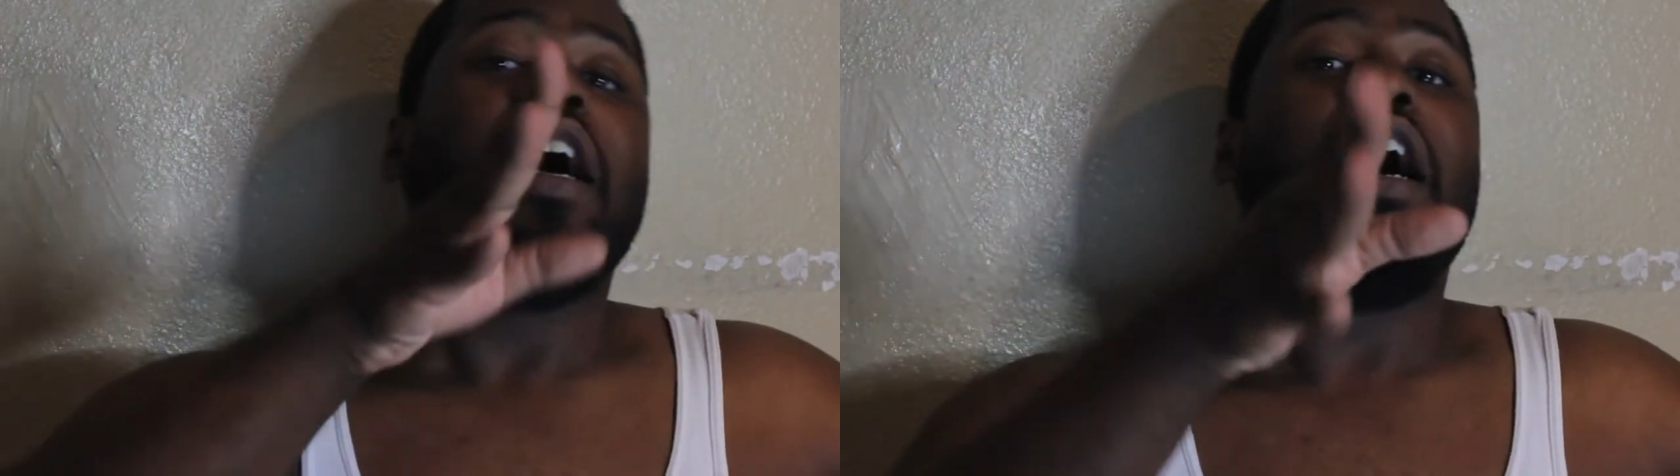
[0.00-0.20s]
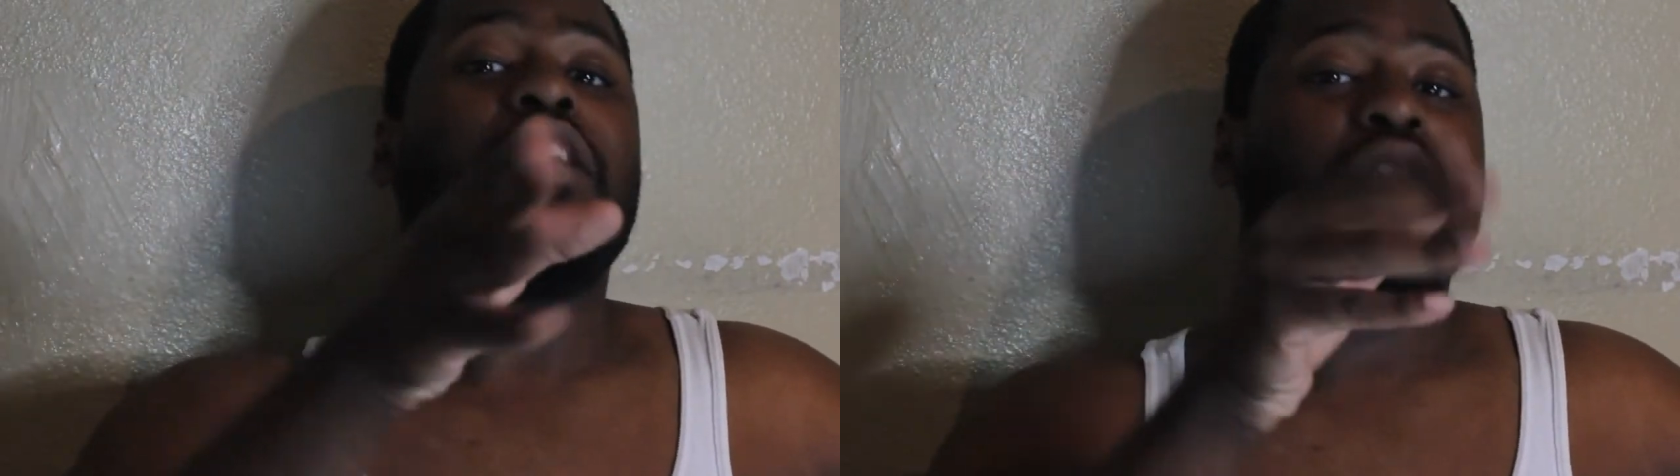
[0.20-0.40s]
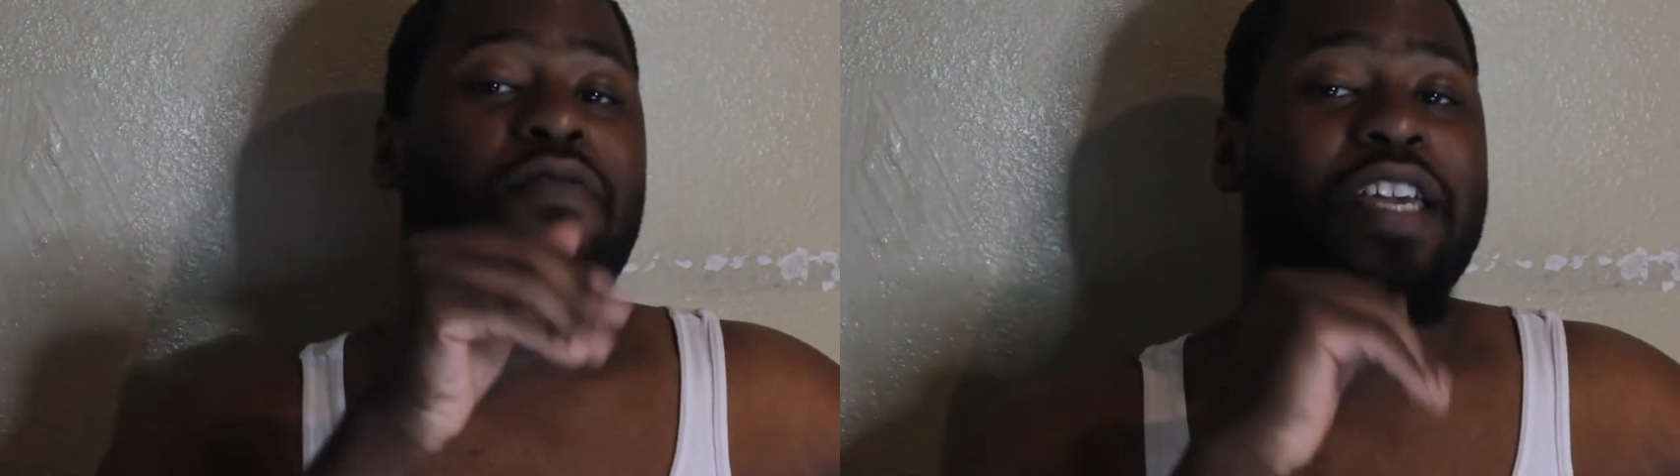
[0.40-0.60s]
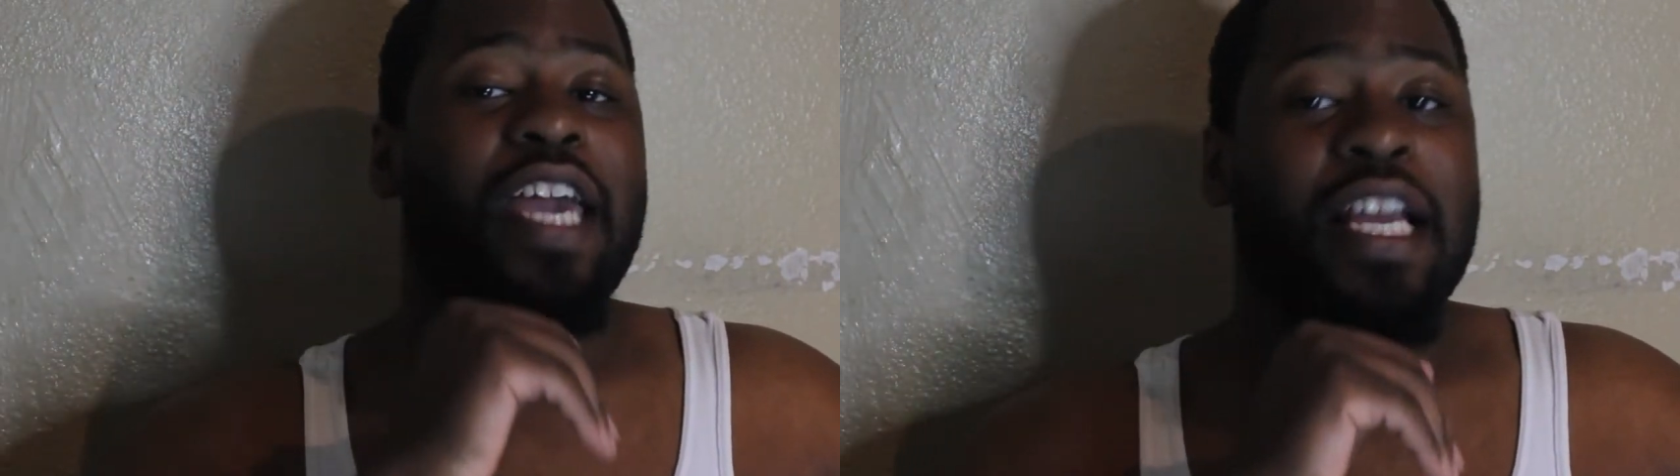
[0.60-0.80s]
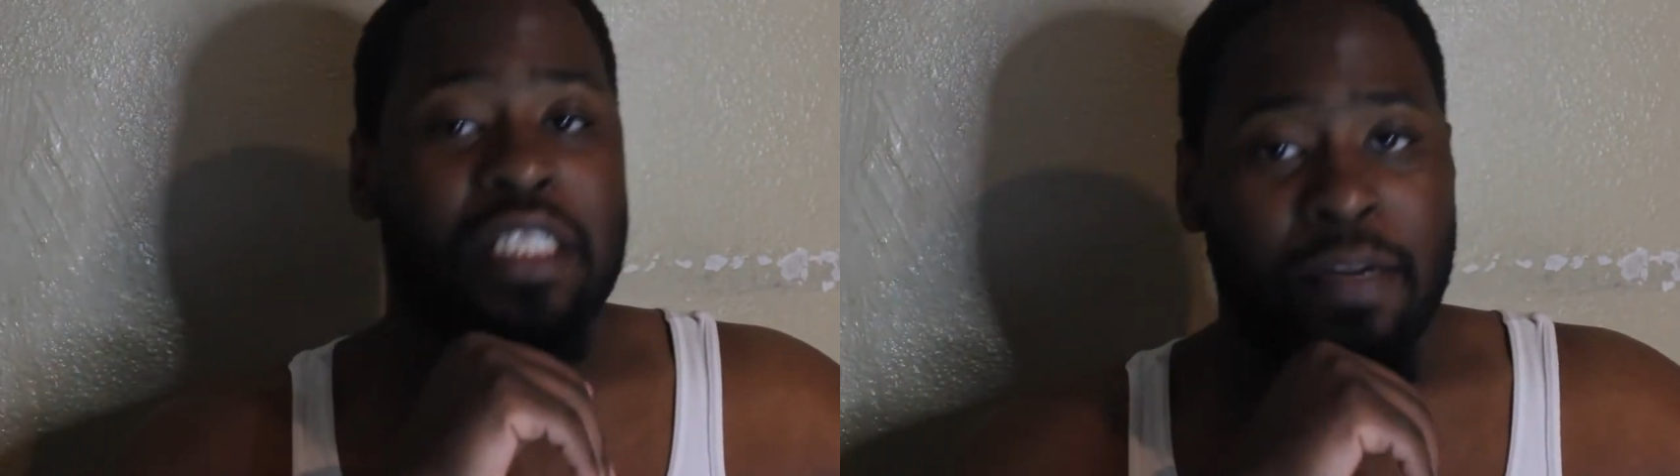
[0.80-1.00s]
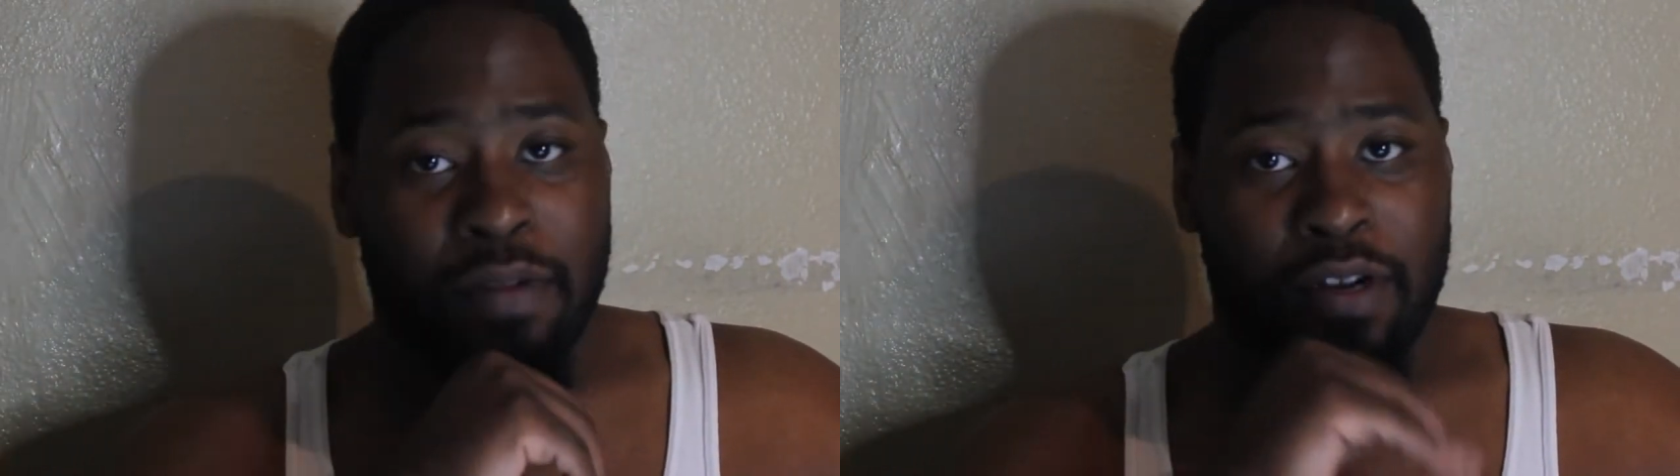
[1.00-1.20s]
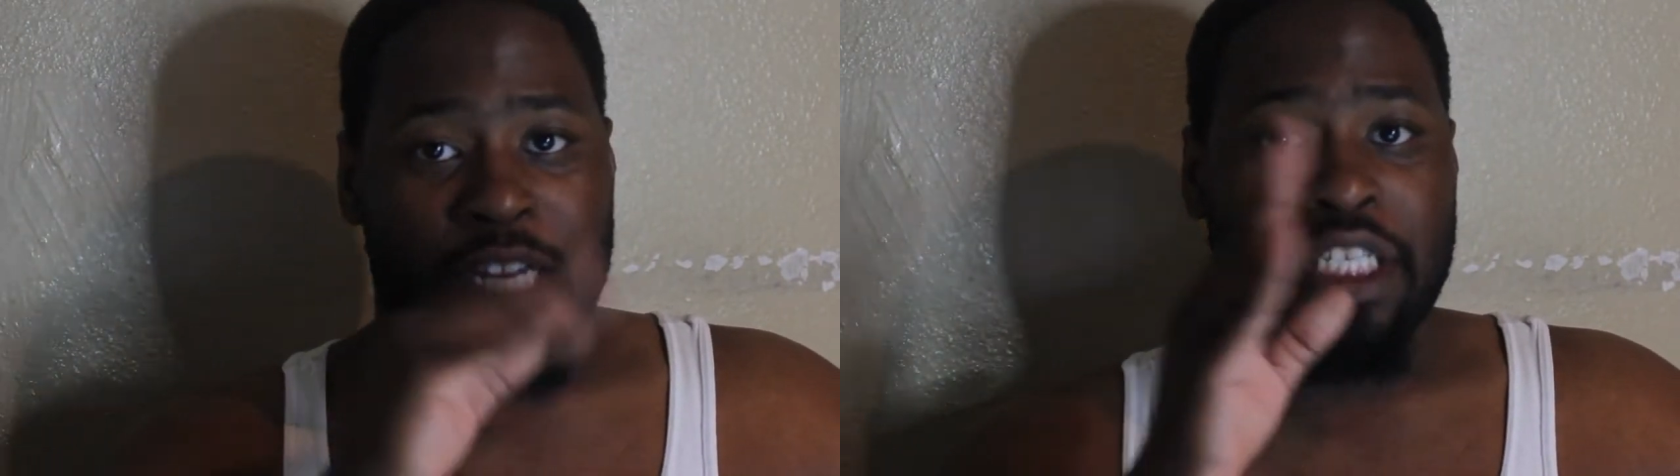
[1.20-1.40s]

I also have a Cash App, donate